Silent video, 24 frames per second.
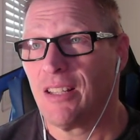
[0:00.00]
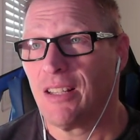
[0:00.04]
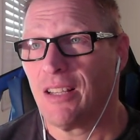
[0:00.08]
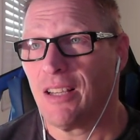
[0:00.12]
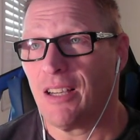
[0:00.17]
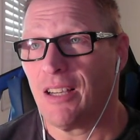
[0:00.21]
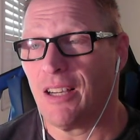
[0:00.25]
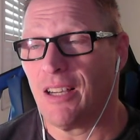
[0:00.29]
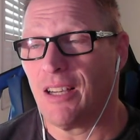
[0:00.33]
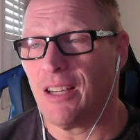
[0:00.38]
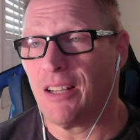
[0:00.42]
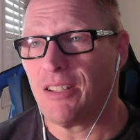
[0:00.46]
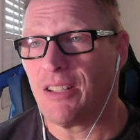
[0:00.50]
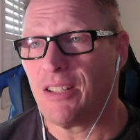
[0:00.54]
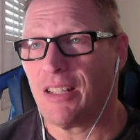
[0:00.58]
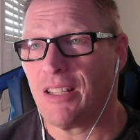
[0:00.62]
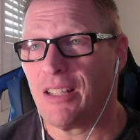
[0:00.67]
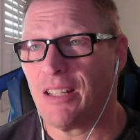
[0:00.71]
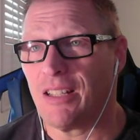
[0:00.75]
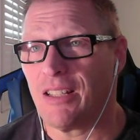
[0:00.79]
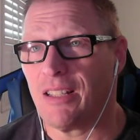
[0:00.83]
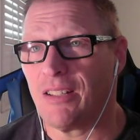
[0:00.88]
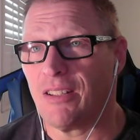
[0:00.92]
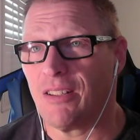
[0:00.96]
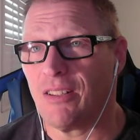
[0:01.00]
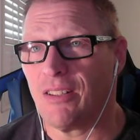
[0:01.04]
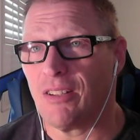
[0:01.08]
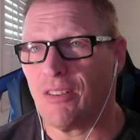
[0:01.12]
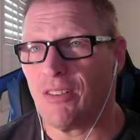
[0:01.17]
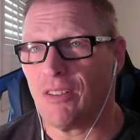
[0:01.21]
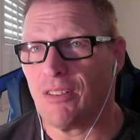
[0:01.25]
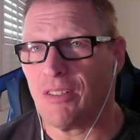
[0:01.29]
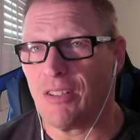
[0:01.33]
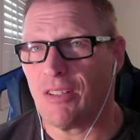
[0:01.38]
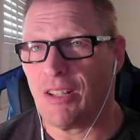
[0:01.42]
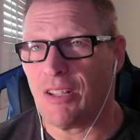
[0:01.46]
Uh,
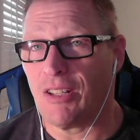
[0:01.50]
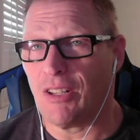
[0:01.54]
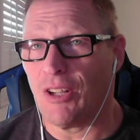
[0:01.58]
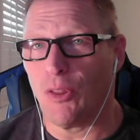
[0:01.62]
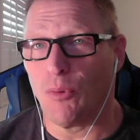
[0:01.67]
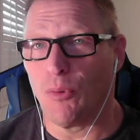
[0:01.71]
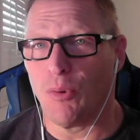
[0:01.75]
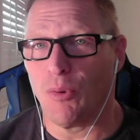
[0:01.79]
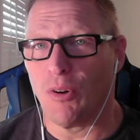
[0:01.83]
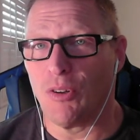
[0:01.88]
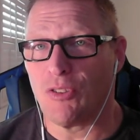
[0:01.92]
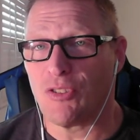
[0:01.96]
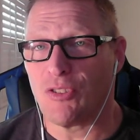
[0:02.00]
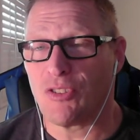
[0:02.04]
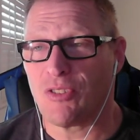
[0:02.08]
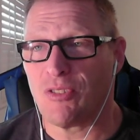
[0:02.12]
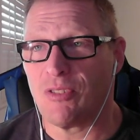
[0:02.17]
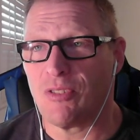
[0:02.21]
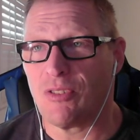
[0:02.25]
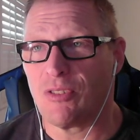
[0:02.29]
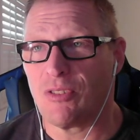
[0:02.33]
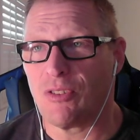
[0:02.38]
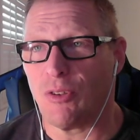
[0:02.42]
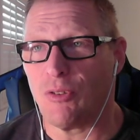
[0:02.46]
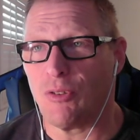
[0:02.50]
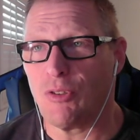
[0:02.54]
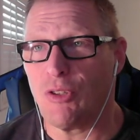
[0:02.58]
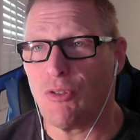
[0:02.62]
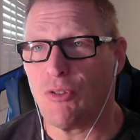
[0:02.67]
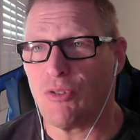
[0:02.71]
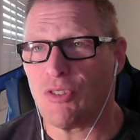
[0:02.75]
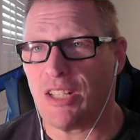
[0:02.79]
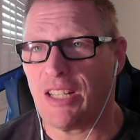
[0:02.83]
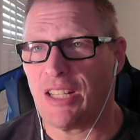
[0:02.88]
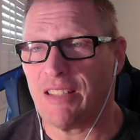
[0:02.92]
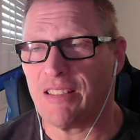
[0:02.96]
in other words, don't
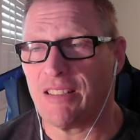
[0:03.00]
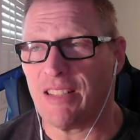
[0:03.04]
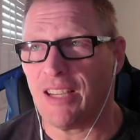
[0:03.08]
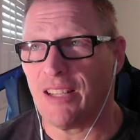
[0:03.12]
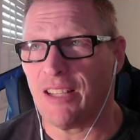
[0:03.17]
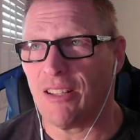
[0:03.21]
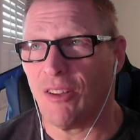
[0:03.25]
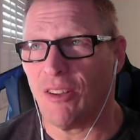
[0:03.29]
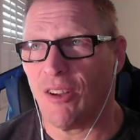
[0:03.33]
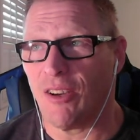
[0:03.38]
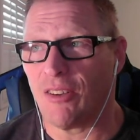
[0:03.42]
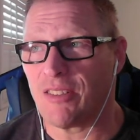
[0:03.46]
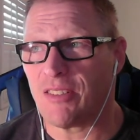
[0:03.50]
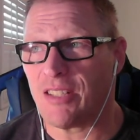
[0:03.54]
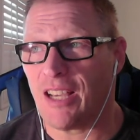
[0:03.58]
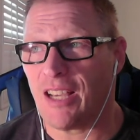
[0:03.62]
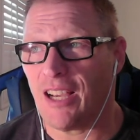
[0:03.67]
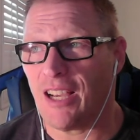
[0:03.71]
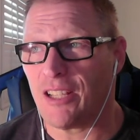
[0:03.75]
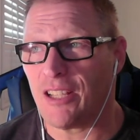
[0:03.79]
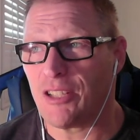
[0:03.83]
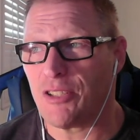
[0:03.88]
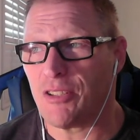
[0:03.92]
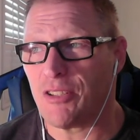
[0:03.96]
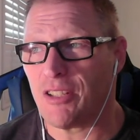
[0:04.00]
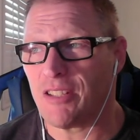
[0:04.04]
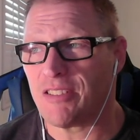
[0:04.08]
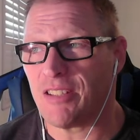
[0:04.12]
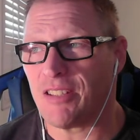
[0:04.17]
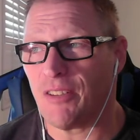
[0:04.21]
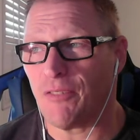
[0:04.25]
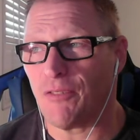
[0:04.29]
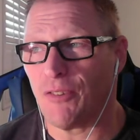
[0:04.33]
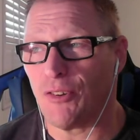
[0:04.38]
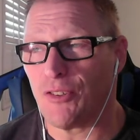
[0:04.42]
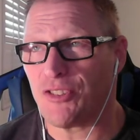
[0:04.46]
use any dialogue tags
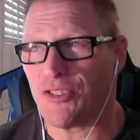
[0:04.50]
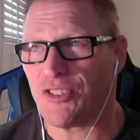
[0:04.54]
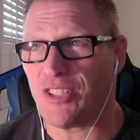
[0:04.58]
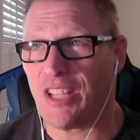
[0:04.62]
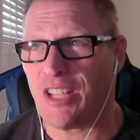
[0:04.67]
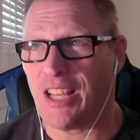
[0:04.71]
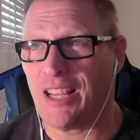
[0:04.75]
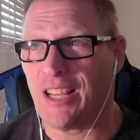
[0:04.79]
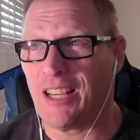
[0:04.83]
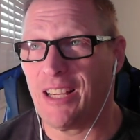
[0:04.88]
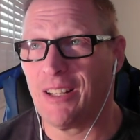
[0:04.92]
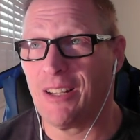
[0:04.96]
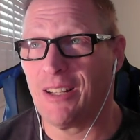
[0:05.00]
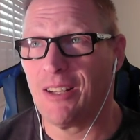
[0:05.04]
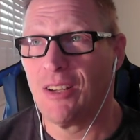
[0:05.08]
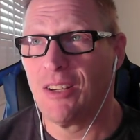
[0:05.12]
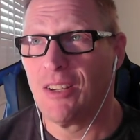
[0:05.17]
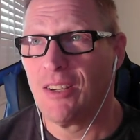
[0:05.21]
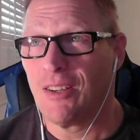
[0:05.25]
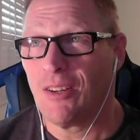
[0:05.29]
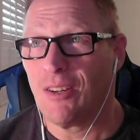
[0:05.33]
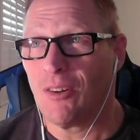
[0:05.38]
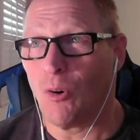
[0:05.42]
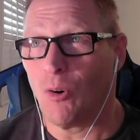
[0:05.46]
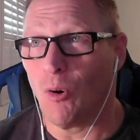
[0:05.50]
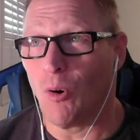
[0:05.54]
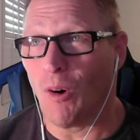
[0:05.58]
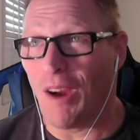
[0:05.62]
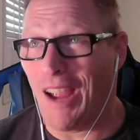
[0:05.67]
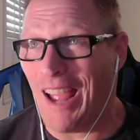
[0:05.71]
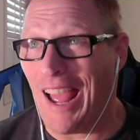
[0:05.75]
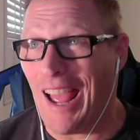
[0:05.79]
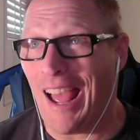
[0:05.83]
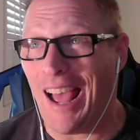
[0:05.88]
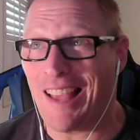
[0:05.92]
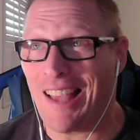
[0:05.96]
except for said or
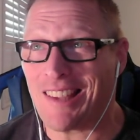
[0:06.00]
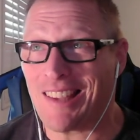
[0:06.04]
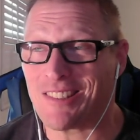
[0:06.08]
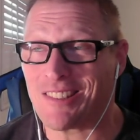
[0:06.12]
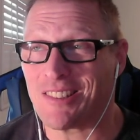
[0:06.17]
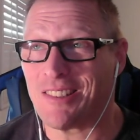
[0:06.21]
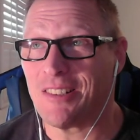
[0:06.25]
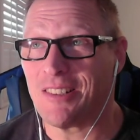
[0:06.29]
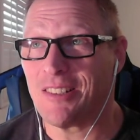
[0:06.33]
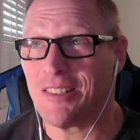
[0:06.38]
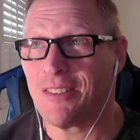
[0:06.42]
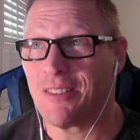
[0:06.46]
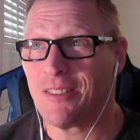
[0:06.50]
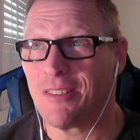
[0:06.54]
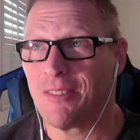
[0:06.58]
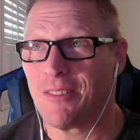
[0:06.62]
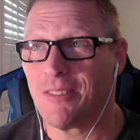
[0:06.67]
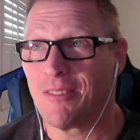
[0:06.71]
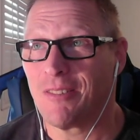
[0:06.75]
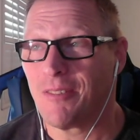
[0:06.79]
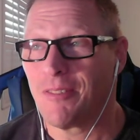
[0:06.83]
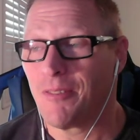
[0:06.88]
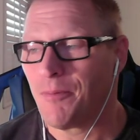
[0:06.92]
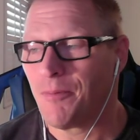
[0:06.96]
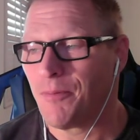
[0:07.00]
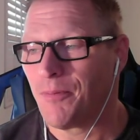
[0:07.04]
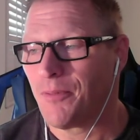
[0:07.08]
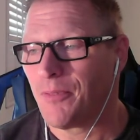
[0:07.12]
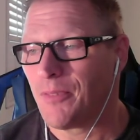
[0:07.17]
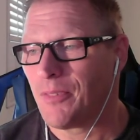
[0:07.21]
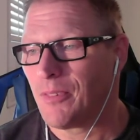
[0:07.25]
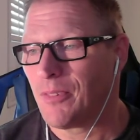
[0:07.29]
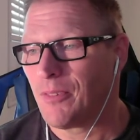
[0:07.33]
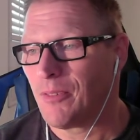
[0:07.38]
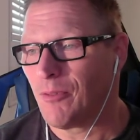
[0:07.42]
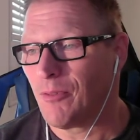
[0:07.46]
asked,
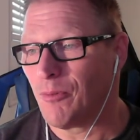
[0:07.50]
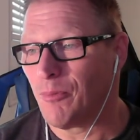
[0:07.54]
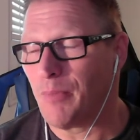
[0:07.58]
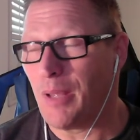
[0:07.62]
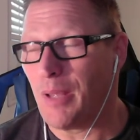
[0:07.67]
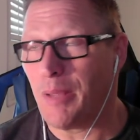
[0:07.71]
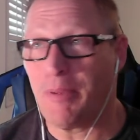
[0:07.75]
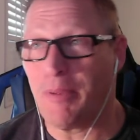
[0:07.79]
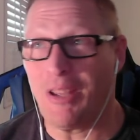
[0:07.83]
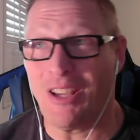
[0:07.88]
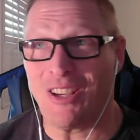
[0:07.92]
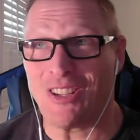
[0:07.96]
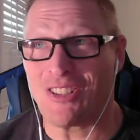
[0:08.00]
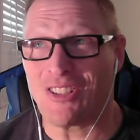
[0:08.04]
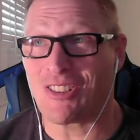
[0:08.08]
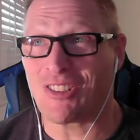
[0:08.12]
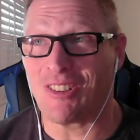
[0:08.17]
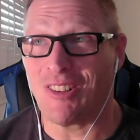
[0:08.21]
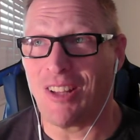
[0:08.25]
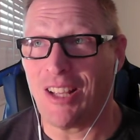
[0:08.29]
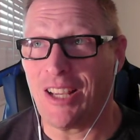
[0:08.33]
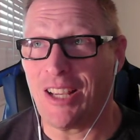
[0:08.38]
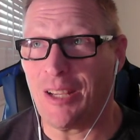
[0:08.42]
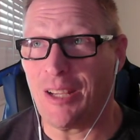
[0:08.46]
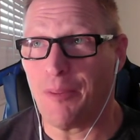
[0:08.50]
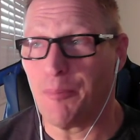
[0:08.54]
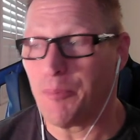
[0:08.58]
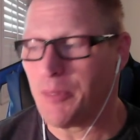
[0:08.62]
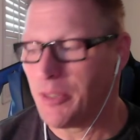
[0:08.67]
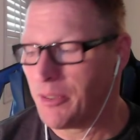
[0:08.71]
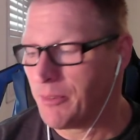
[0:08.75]
maybe exclaimed.